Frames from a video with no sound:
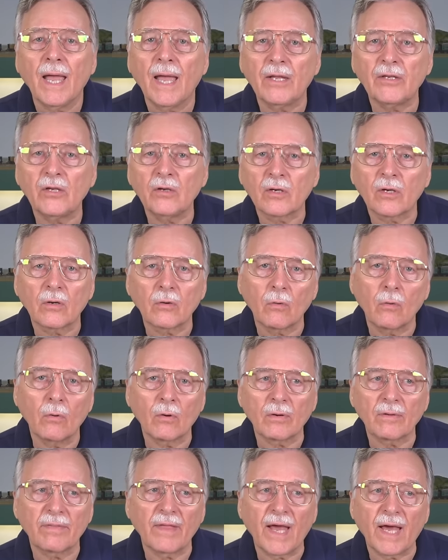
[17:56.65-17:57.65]
And you can
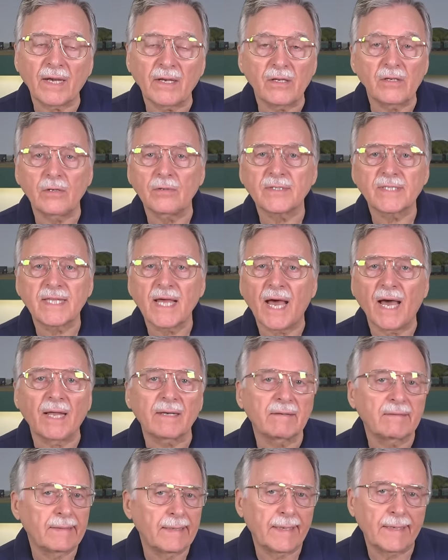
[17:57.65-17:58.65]
order that and use
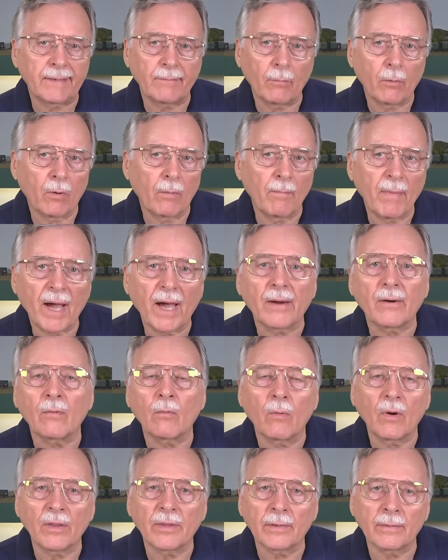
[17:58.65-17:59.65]
that, and it won't matter
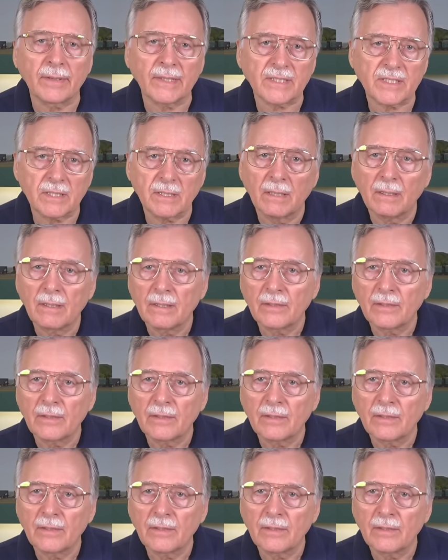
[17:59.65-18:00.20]
whether it's